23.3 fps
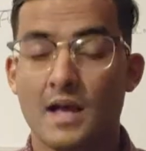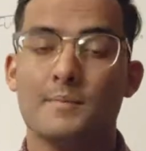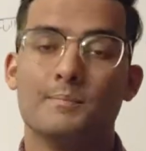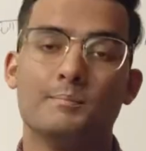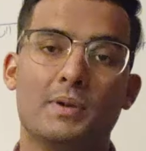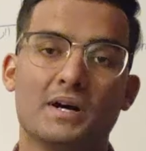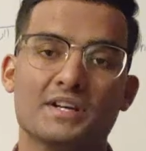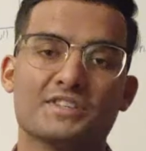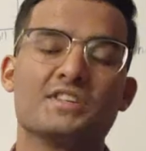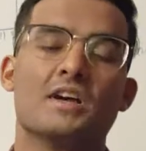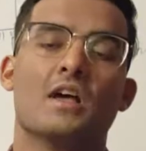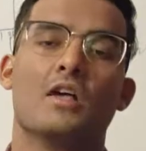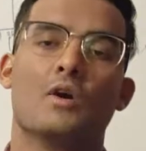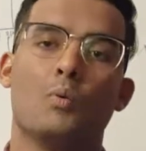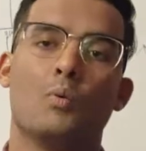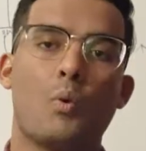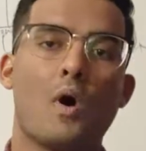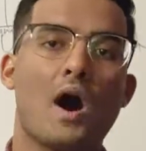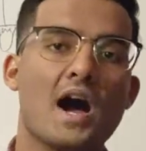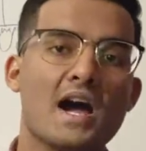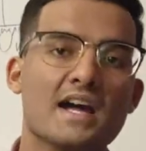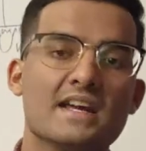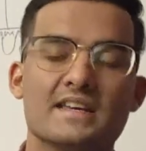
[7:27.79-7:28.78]
But
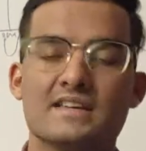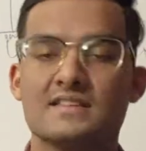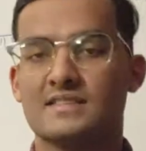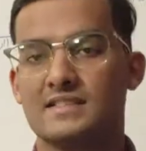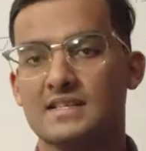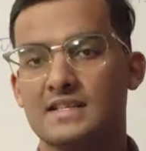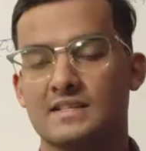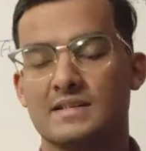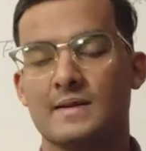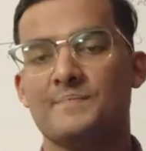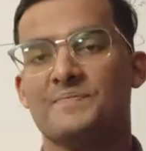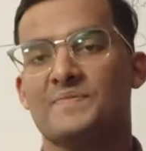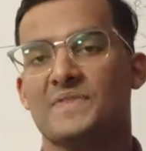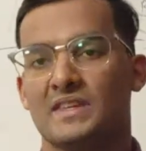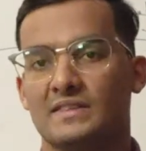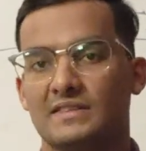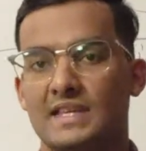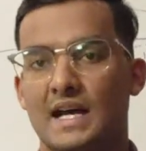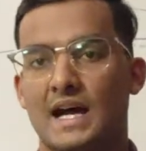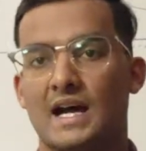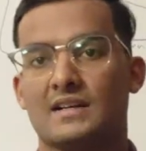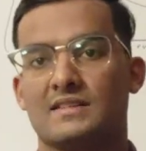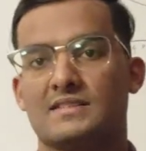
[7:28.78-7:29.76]
why is it
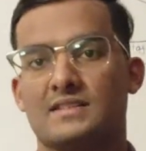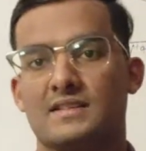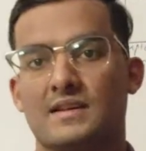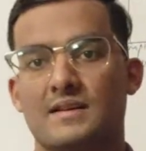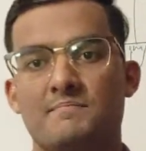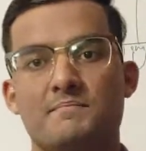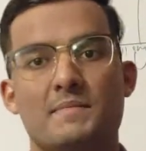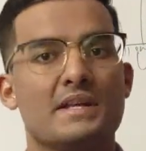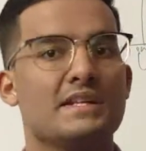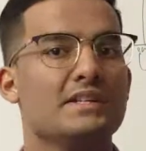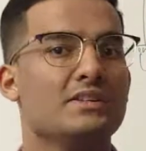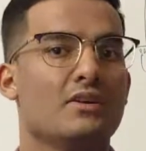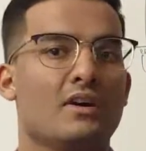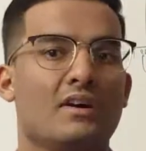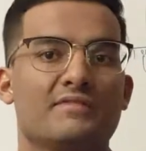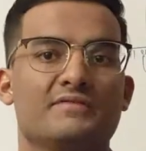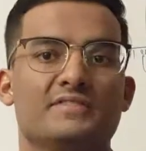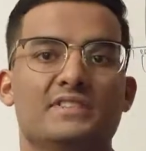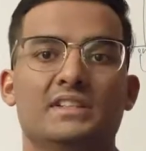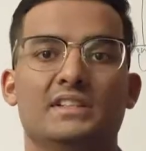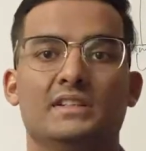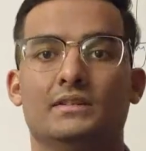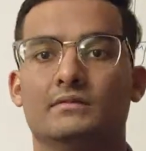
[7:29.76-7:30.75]
that many
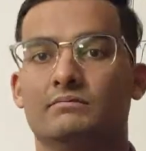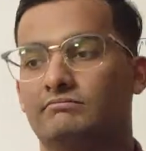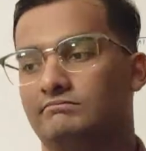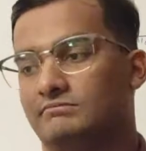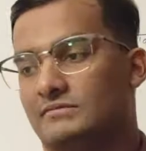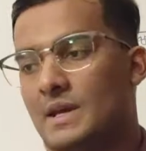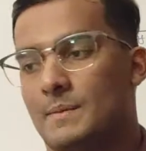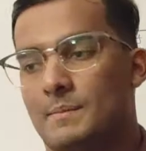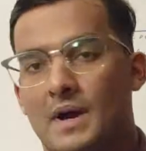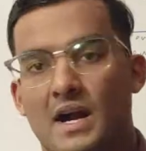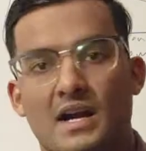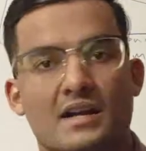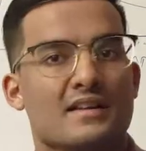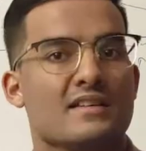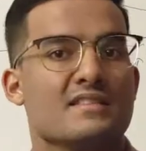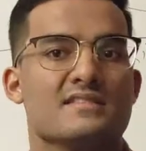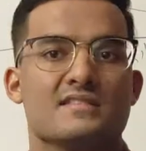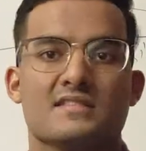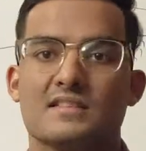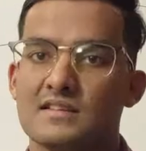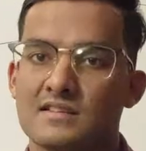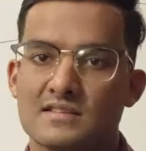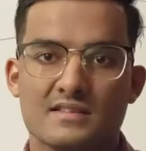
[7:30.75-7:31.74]
of the American
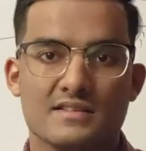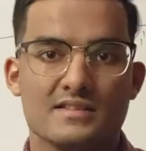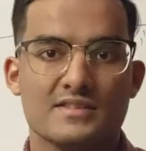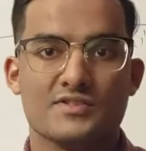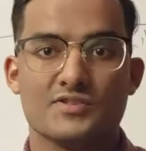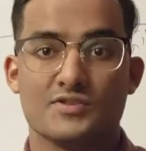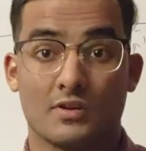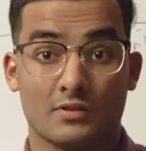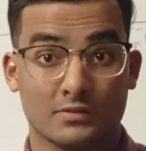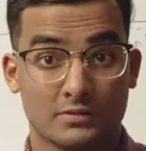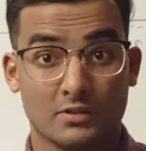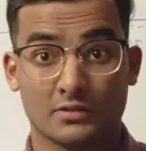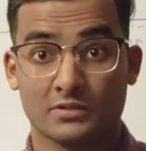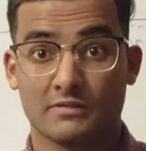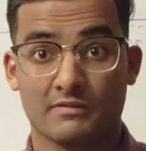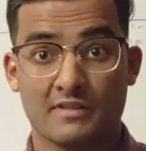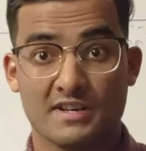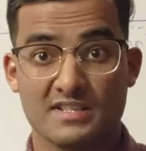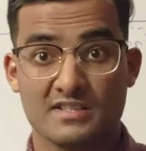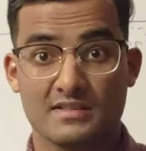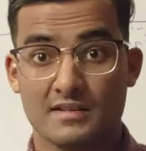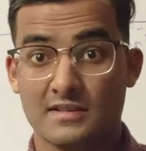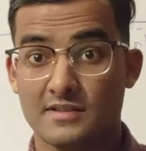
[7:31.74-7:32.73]
citizens, or the
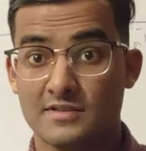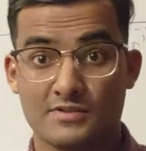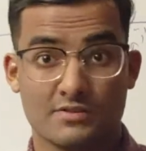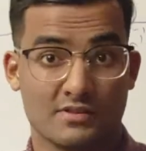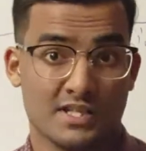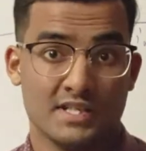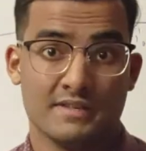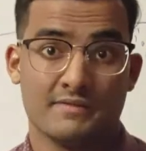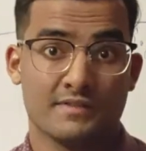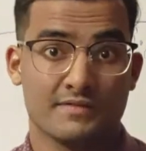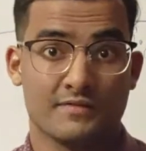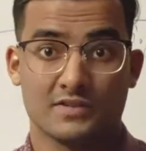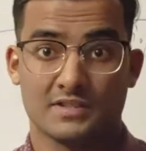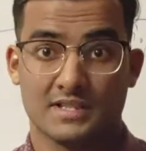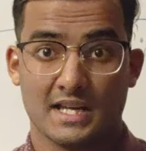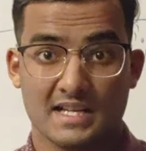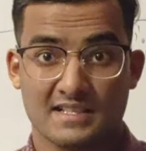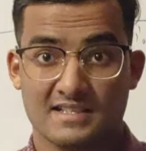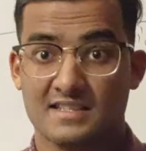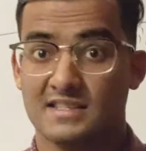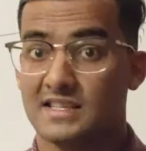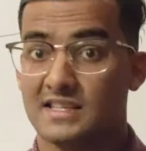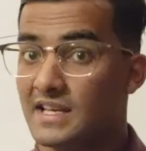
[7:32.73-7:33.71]
residents, or even for
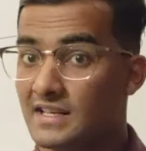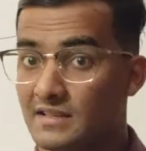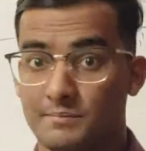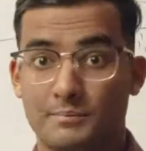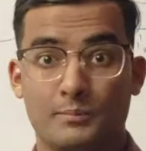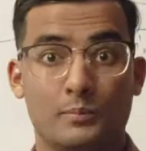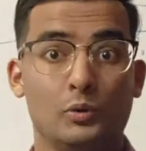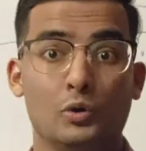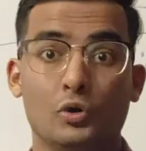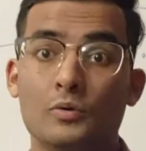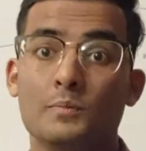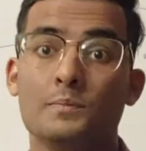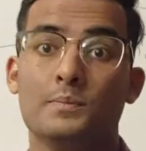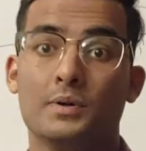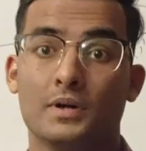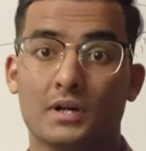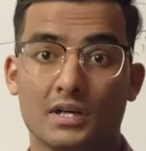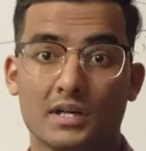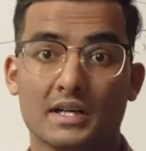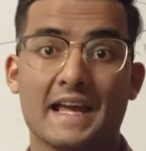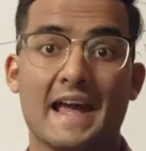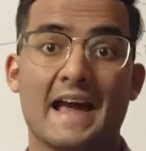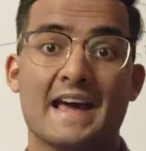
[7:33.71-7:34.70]
that sake,
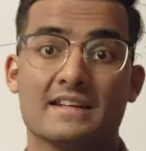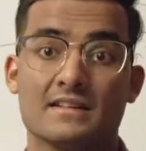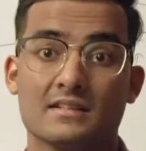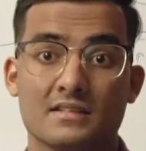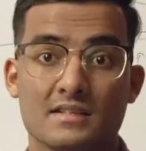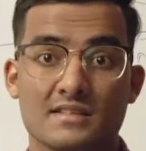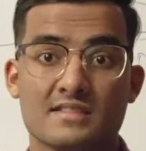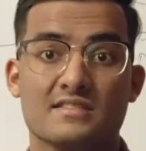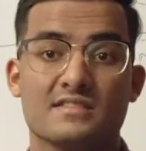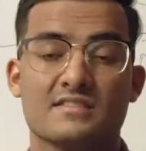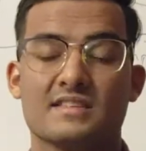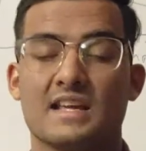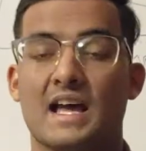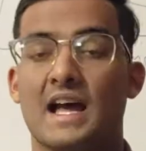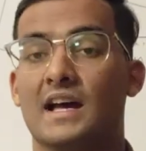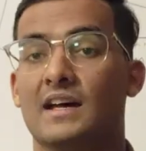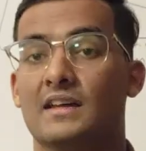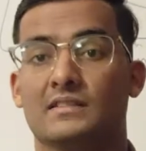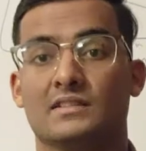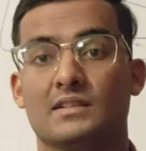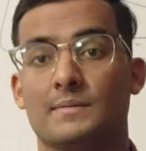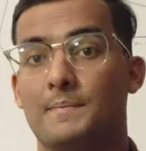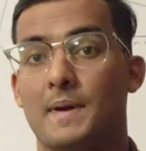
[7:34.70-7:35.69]
Bloomberg analysts
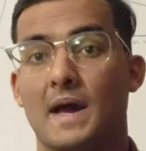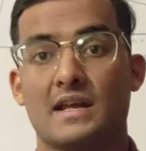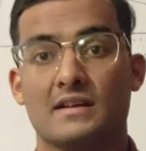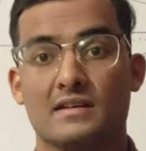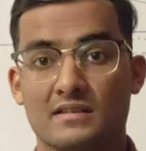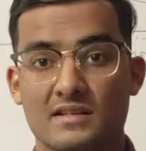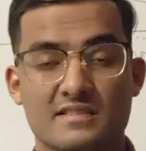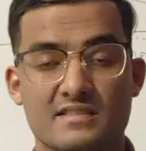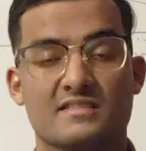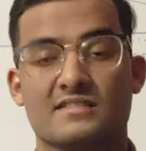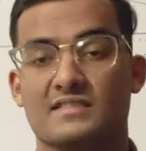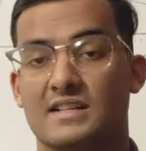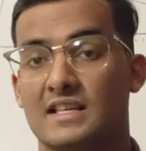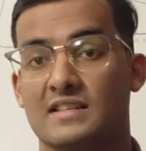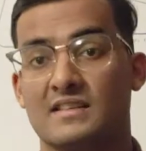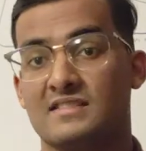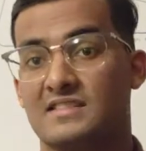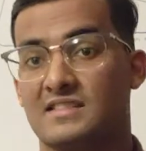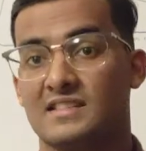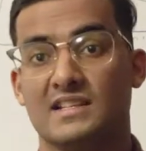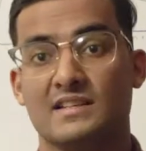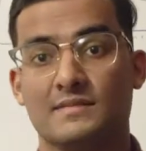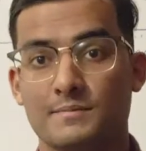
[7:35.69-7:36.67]
and the panelists and the
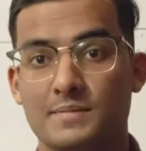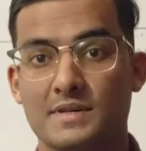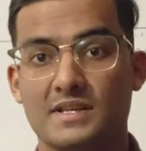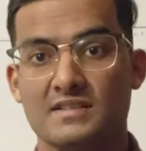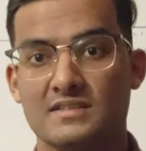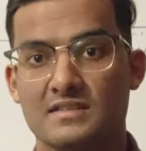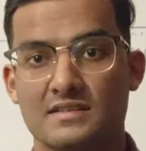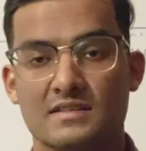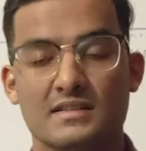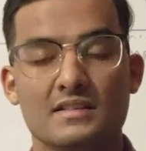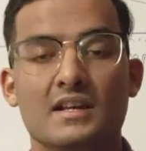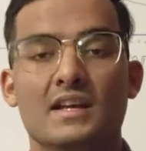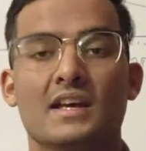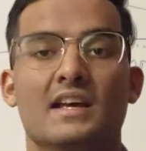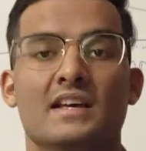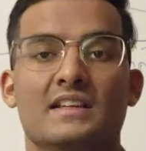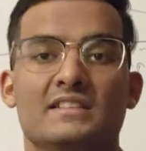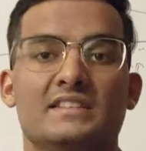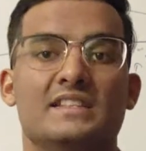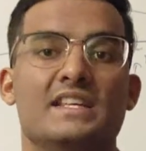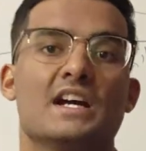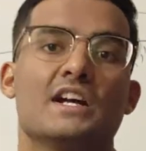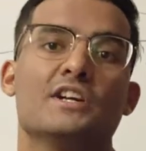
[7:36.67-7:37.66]
CNBC,
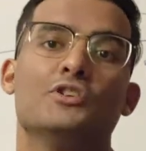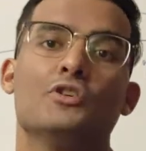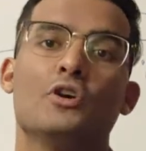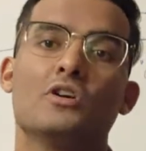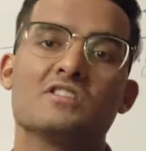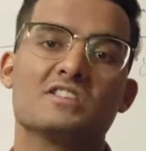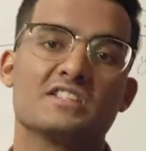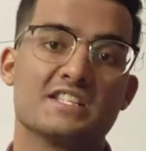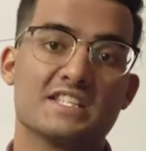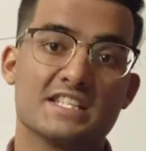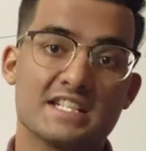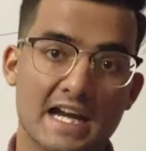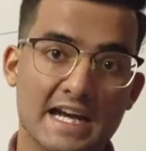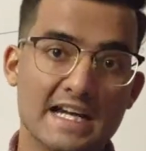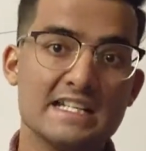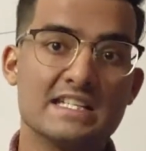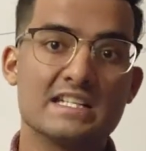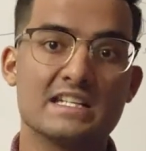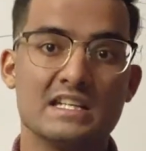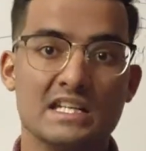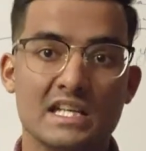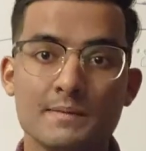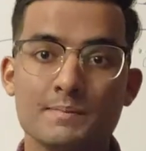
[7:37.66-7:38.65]
they are not
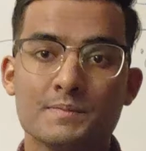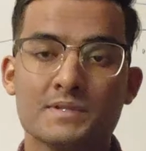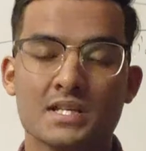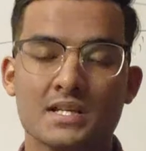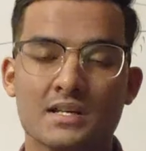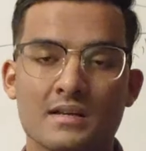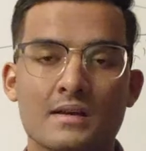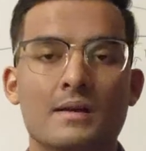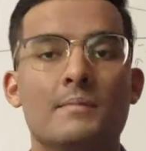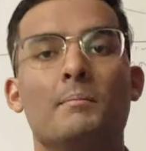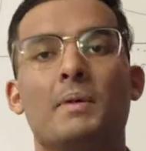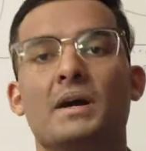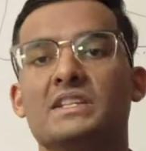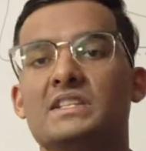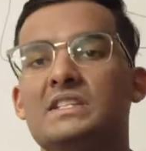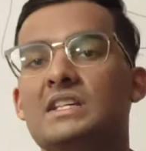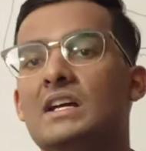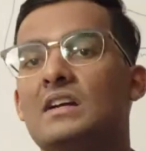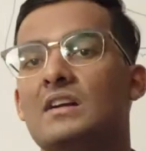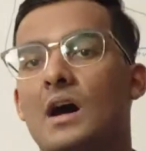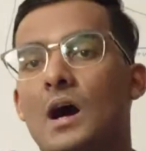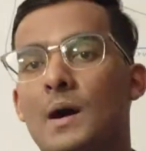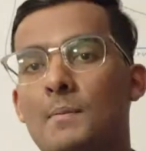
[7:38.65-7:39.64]
tight-lipped, but
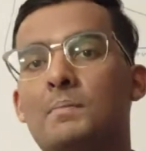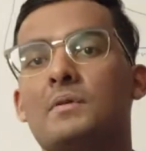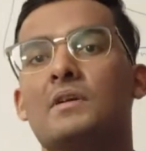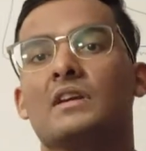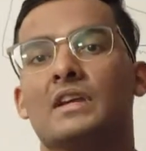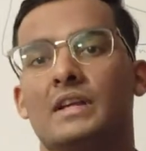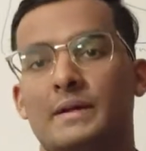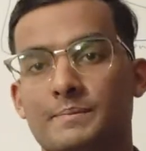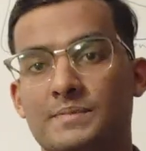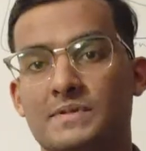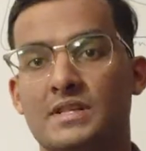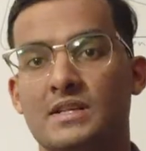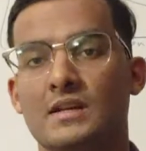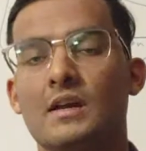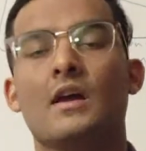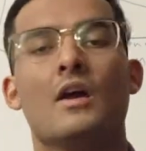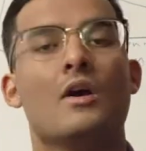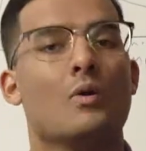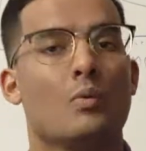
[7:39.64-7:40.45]
they're upper-lipped?